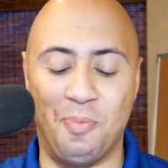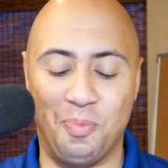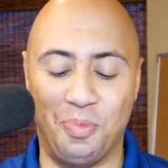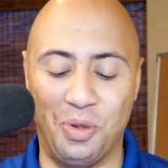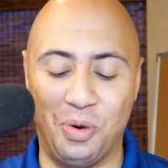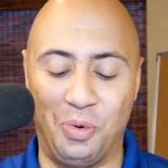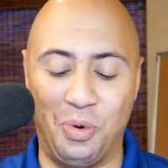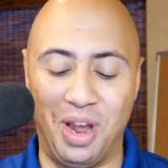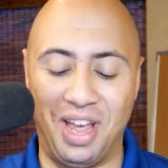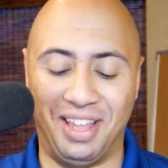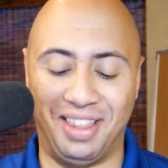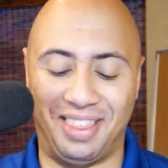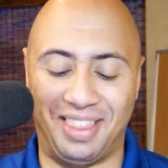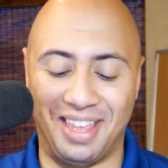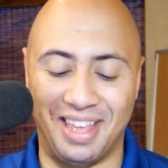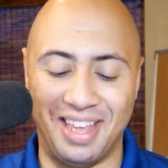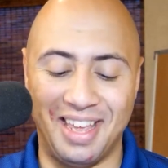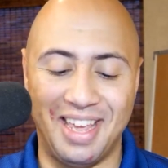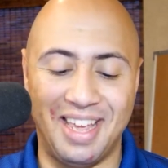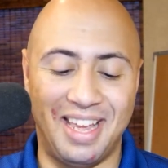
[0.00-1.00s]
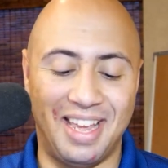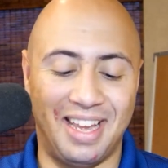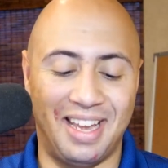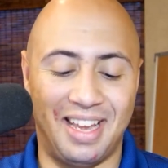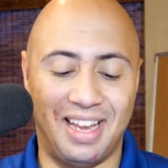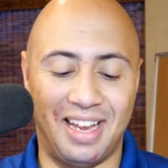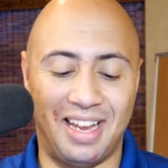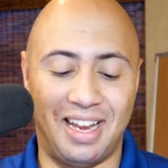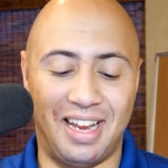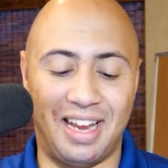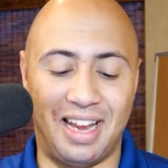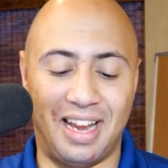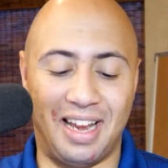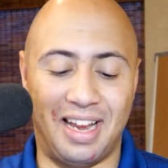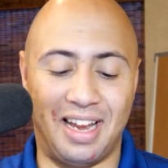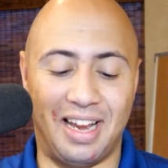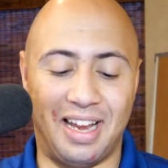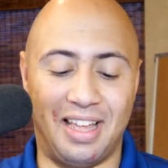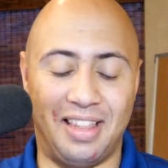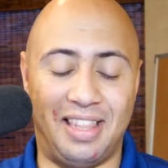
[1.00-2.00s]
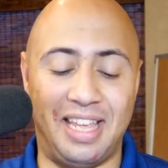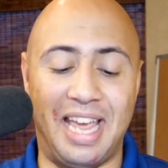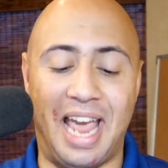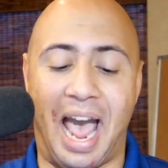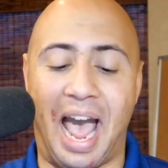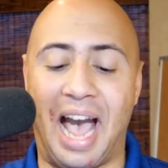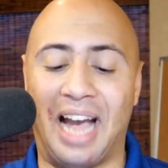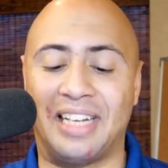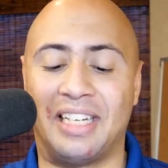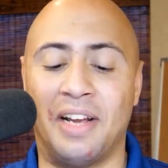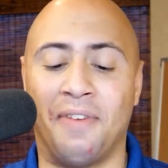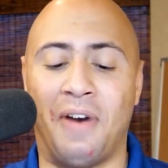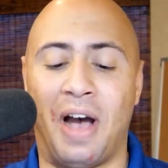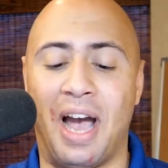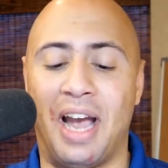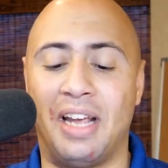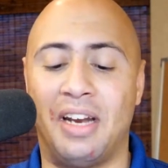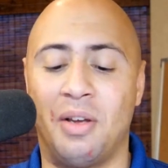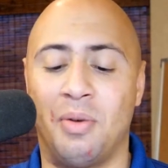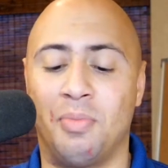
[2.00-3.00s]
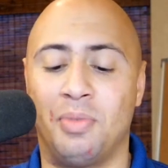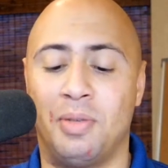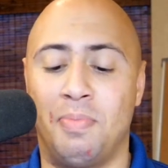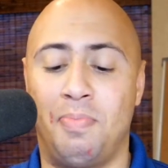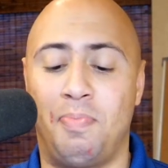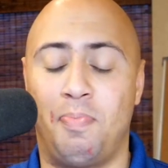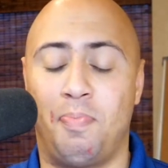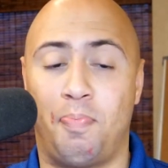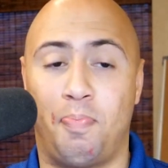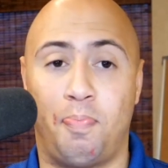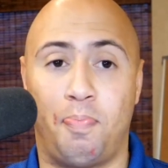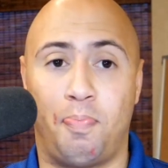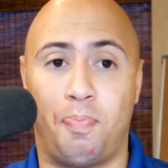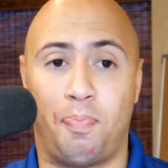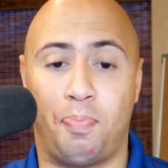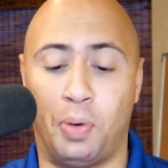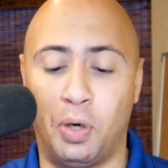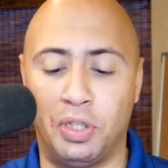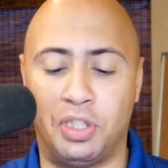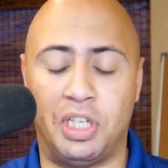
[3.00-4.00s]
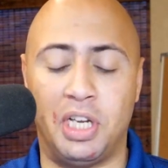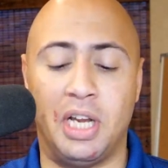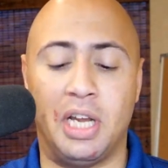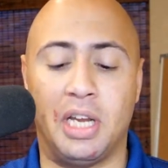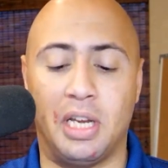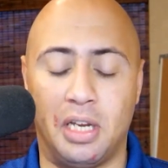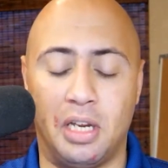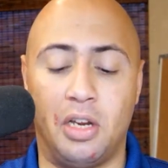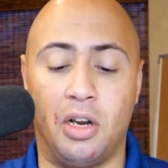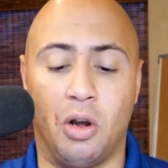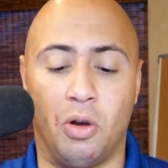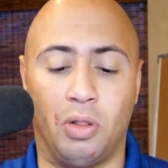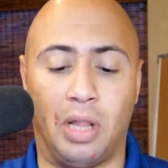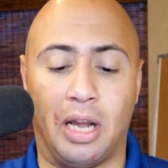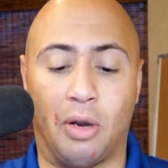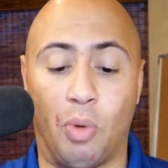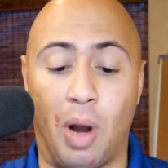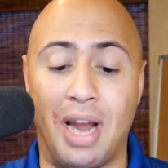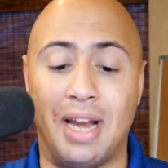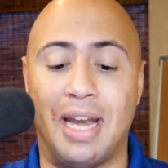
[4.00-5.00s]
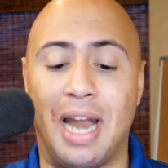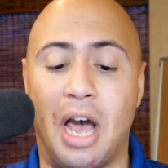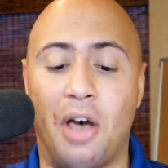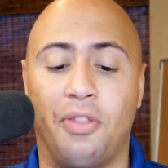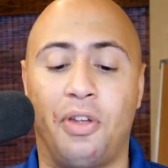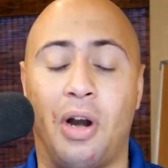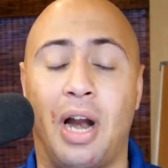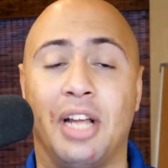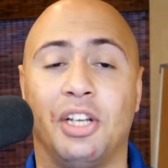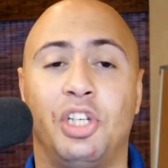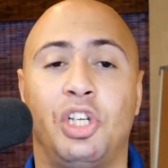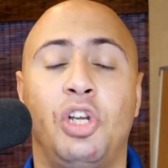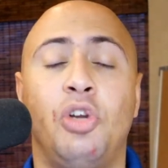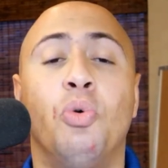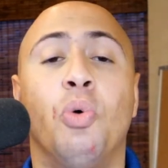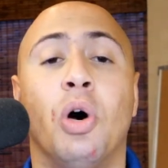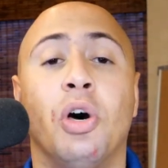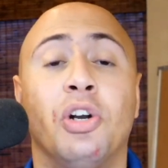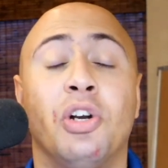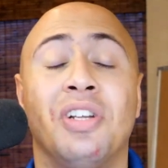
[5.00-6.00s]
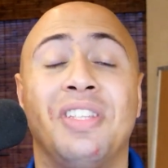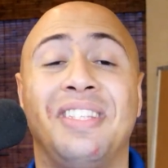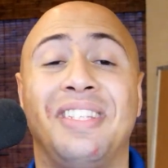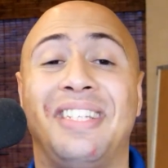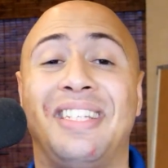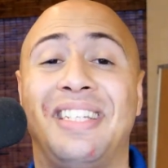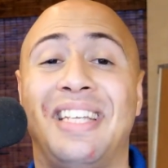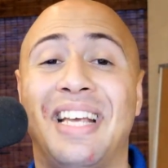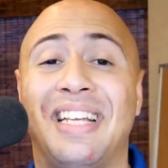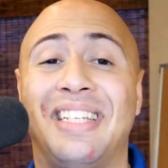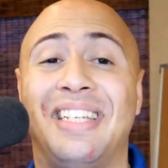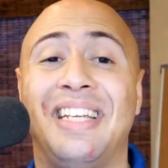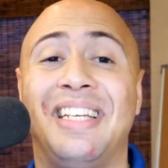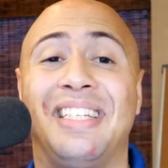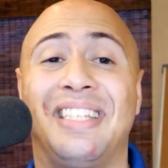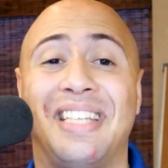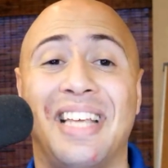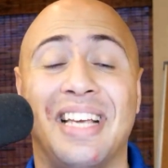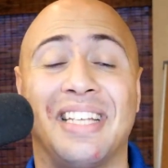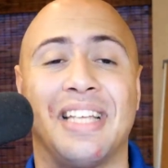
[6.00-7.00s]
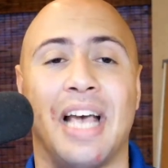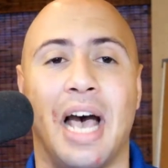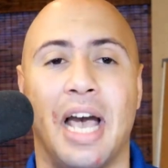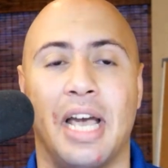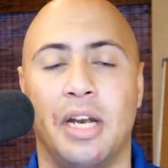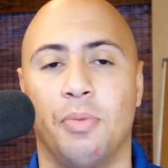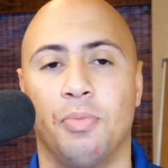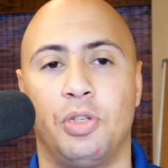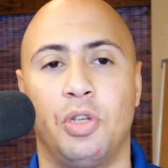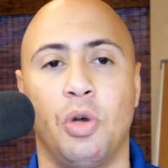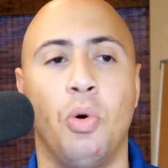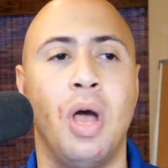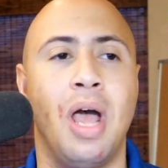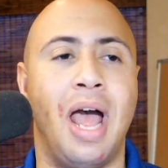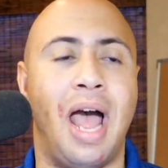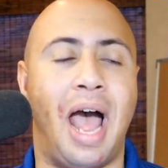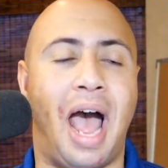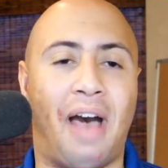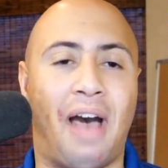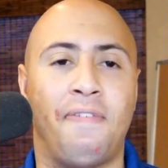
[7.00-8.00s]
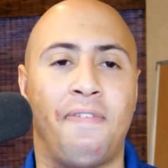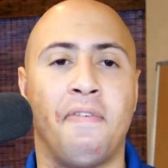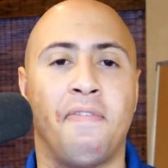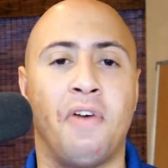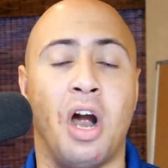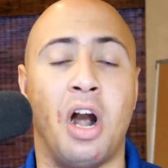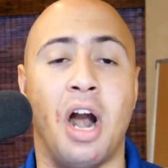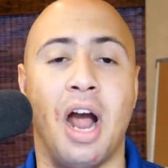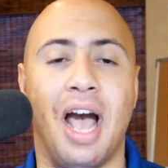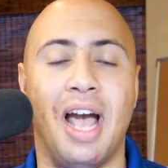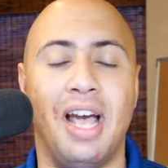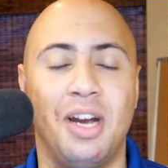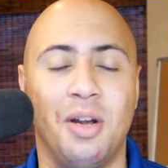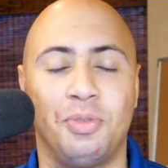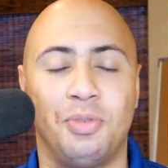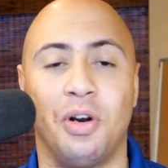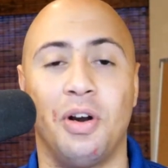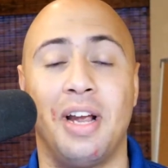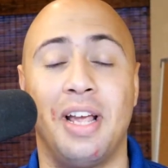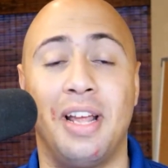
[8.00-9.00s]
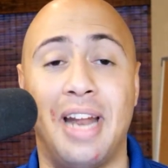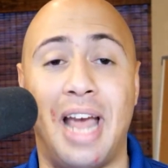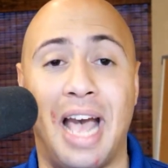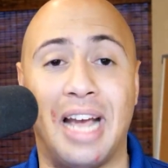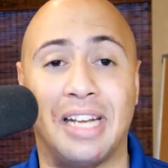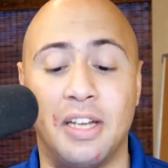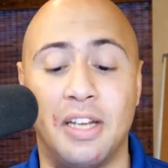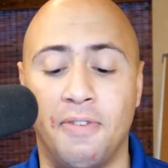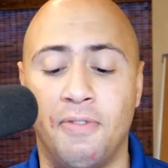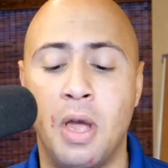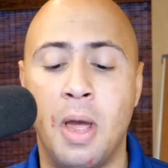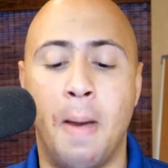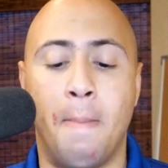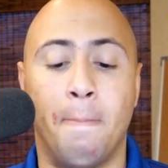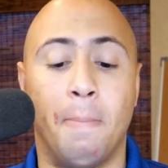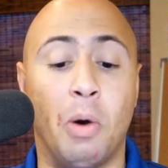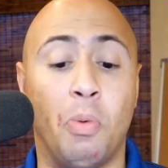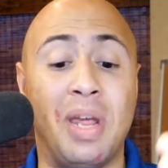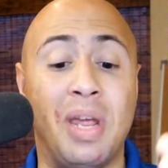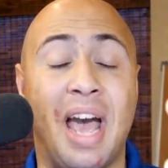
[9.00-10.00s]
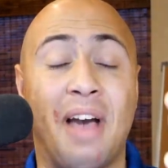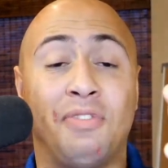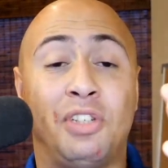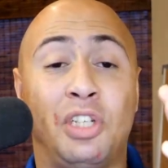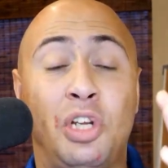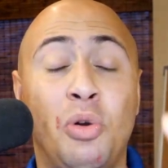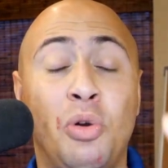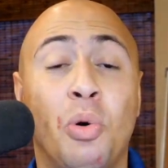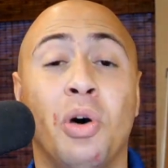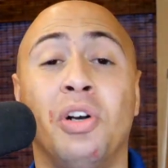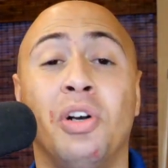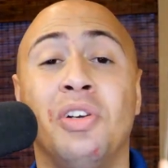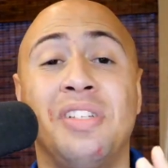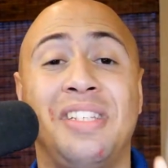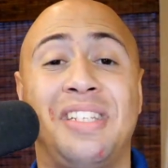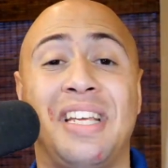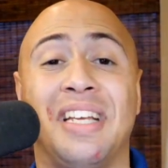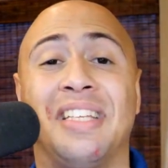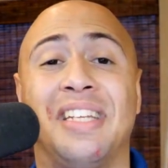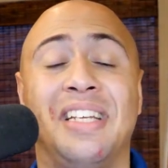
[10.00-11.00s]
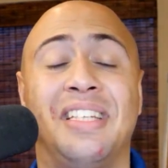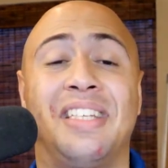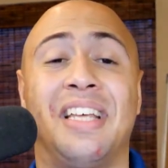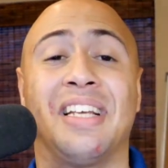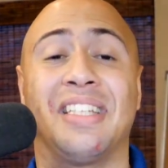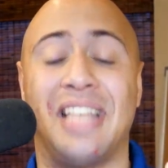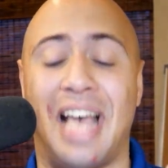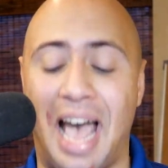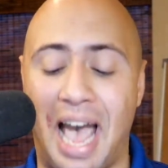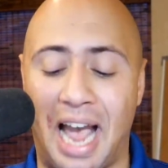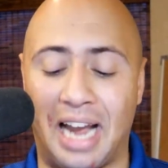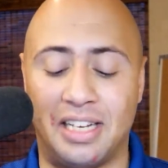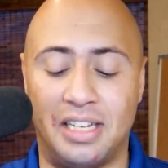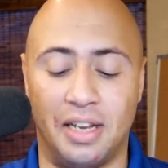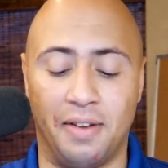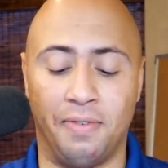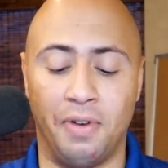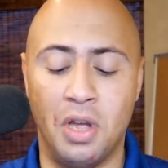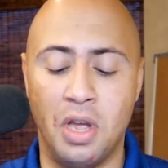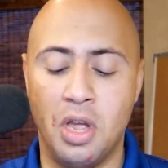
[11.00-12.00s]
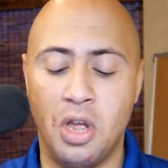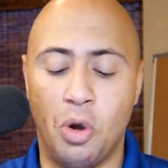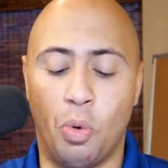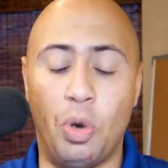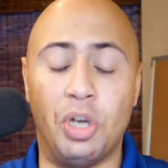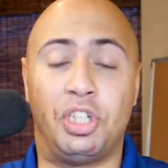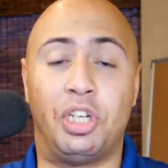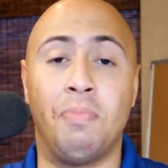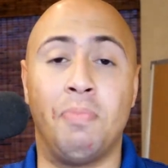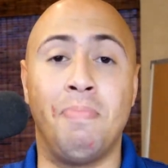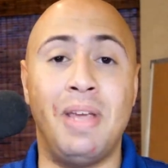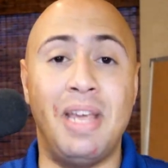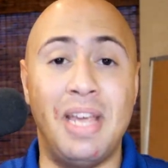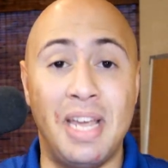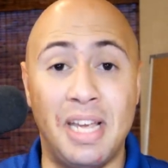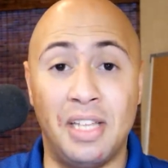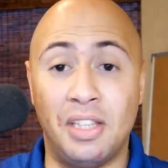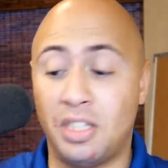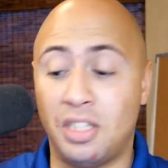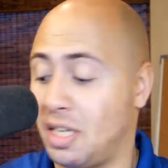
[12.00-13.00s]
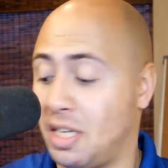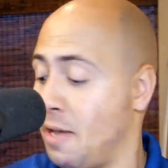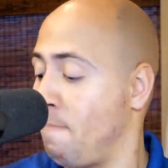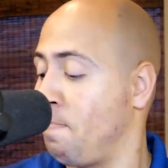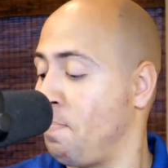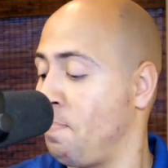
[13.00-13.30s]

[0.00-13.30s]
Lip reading: with the active items pushing, like right now they're at 266 items. So half of our items are inactive, but we have 266 active, which means